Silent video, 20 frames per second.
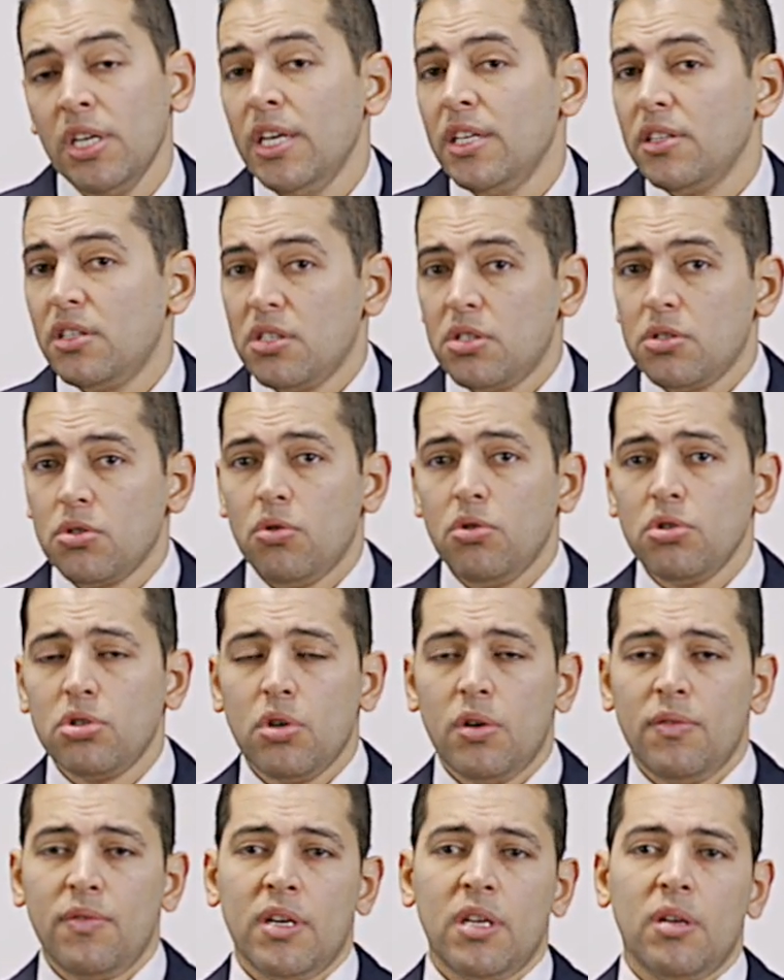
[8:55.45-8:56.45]
This is also
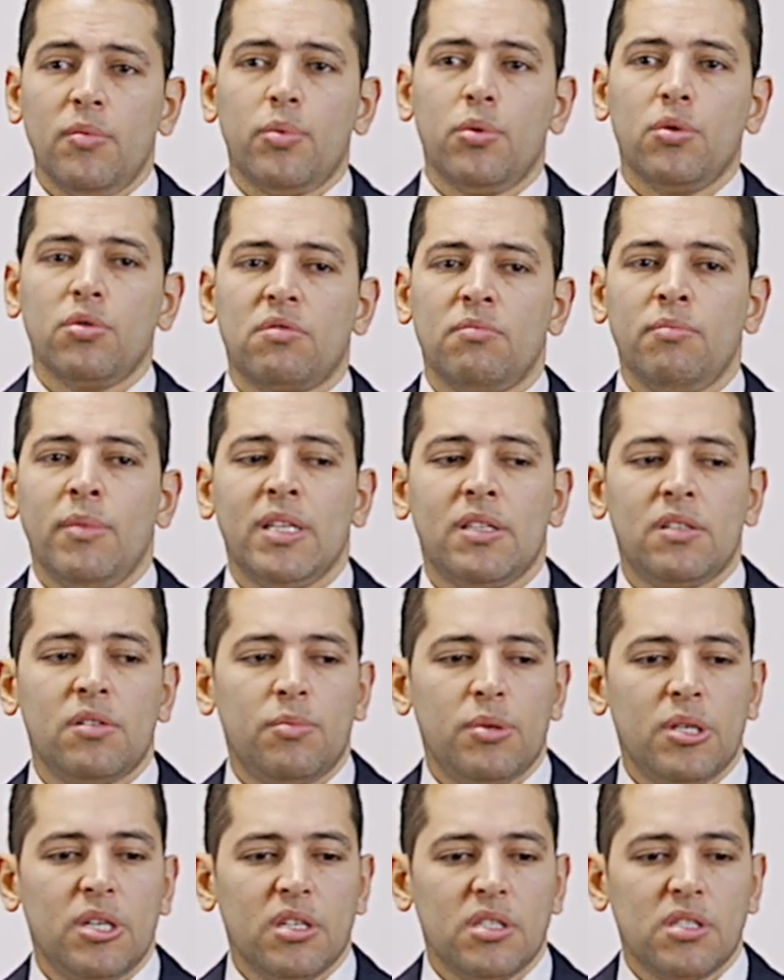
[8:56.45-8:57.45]
a very important matter
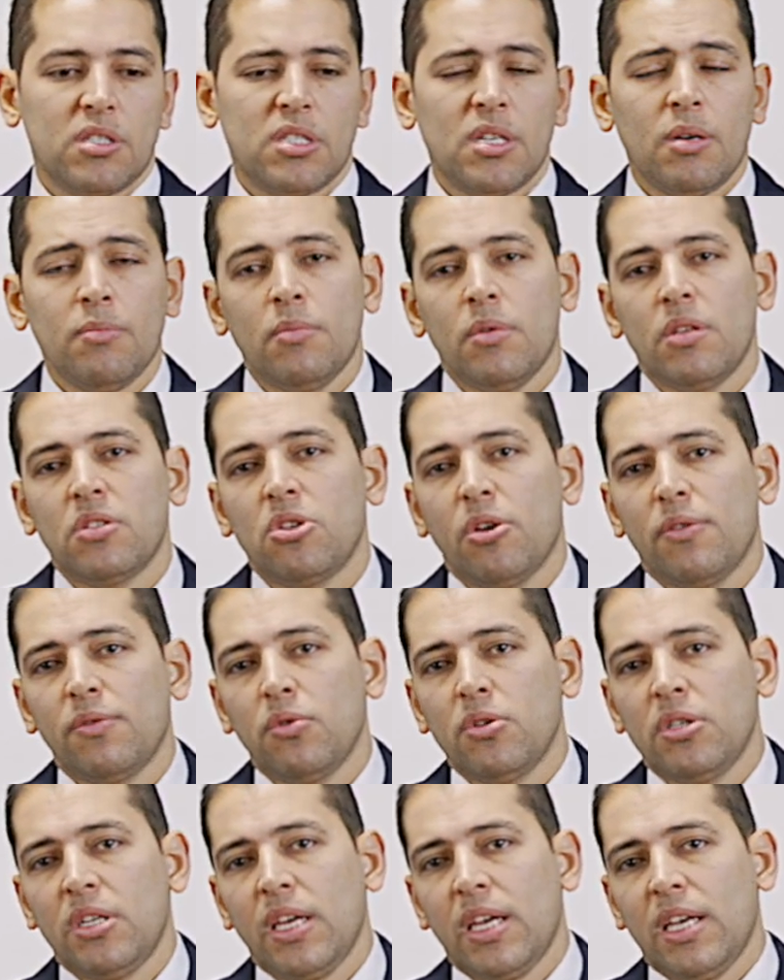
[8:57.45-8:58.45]
because some
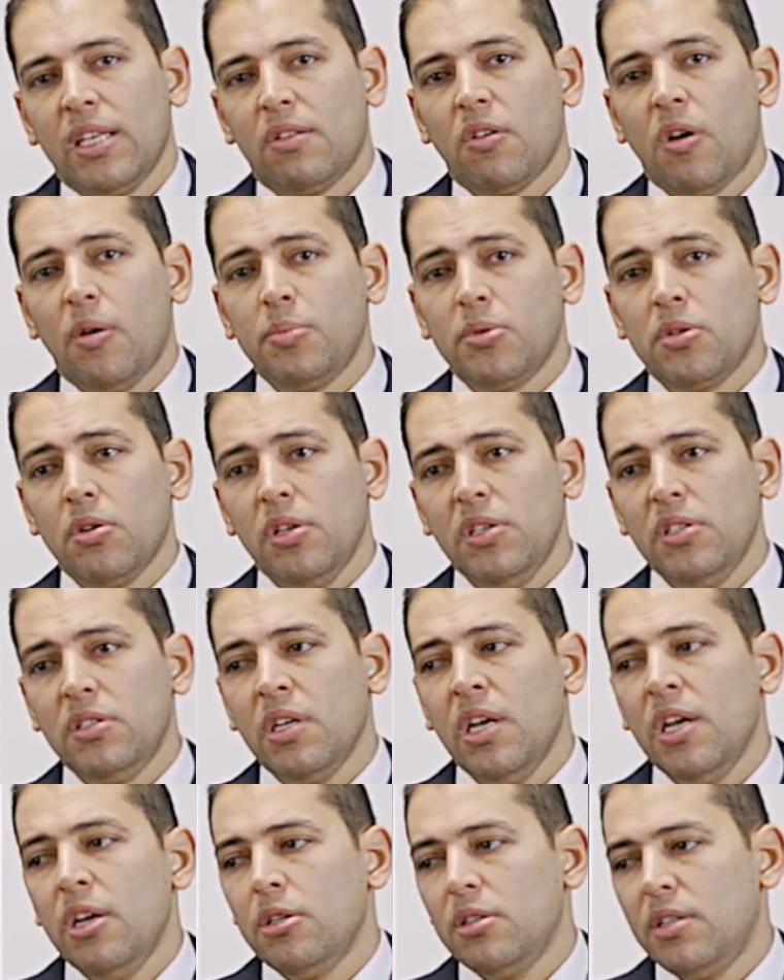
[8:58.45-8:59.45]
software, they get obsolete,
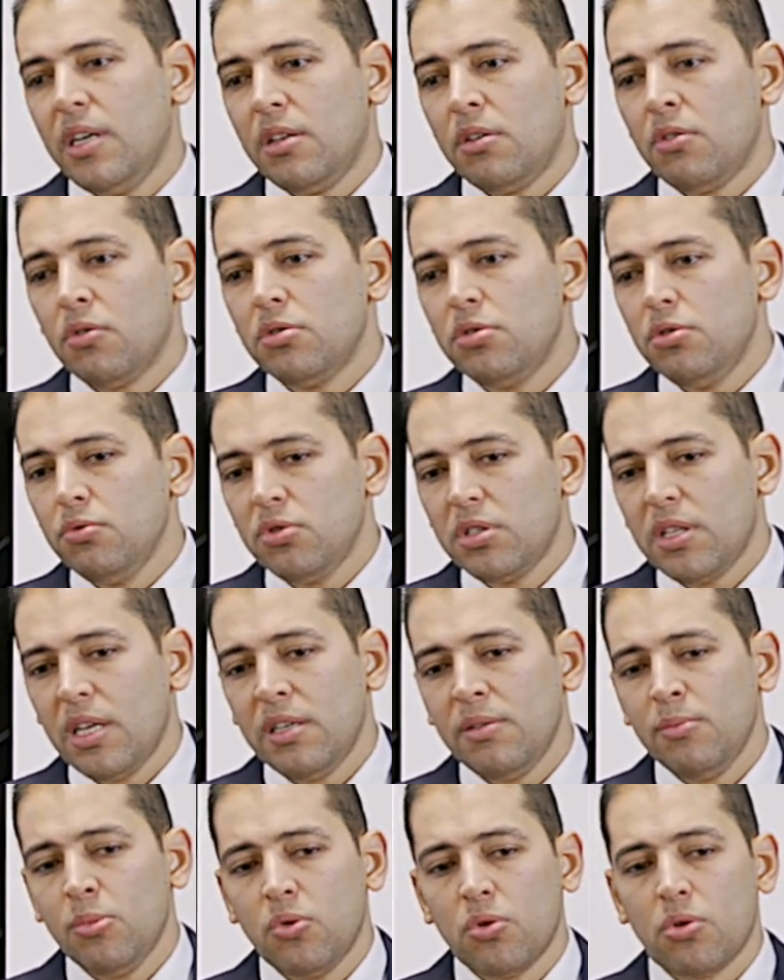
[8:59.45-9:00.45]
they are not used
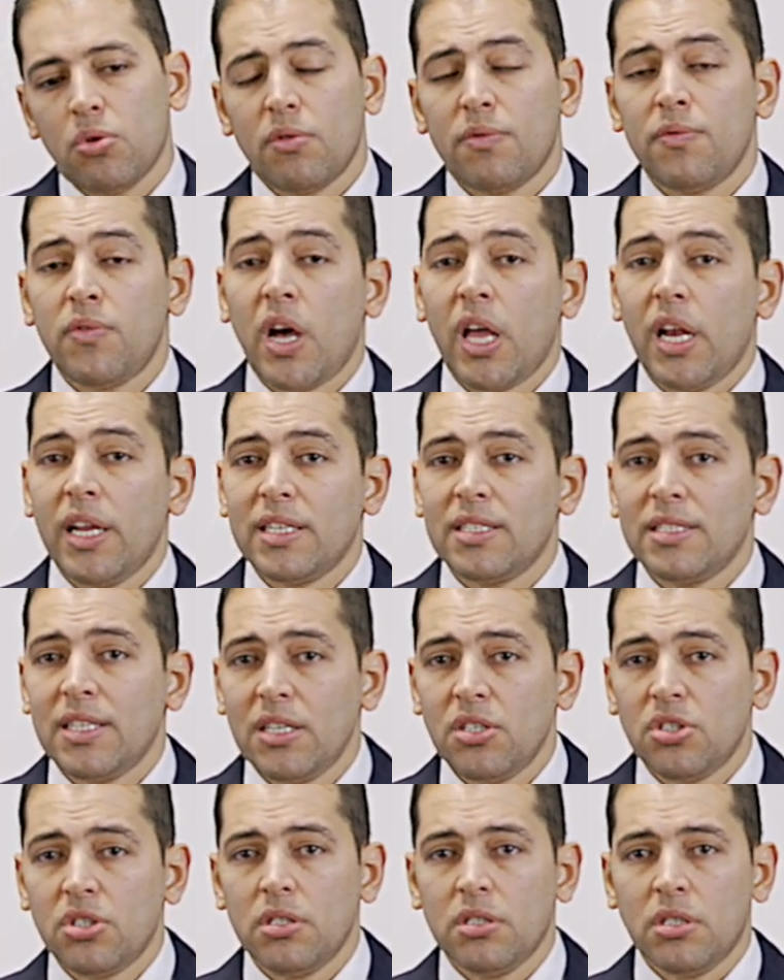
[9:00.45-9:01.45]
anymore, or file
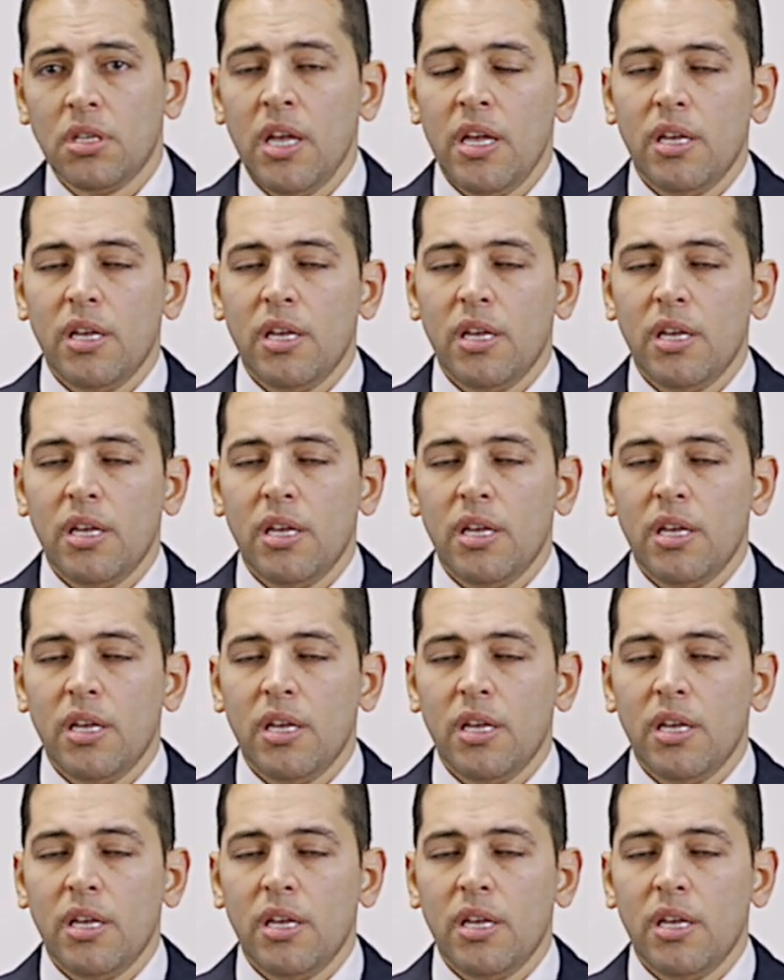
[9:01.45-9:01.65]
extensions.